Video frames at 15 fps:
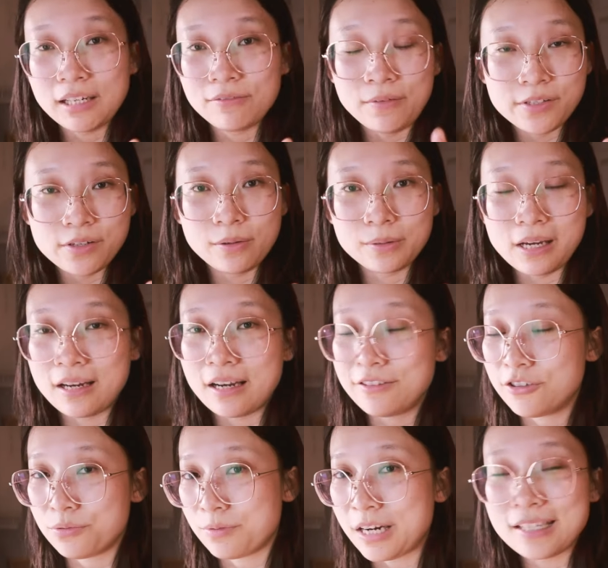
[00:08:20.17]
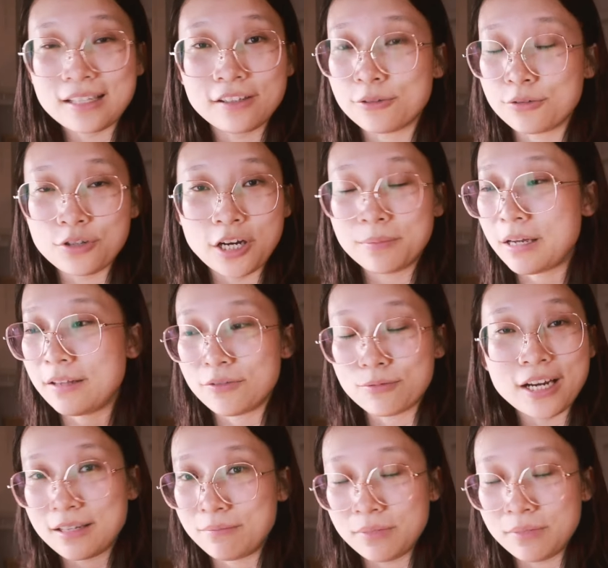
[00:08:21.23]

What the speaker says: She thinks this is so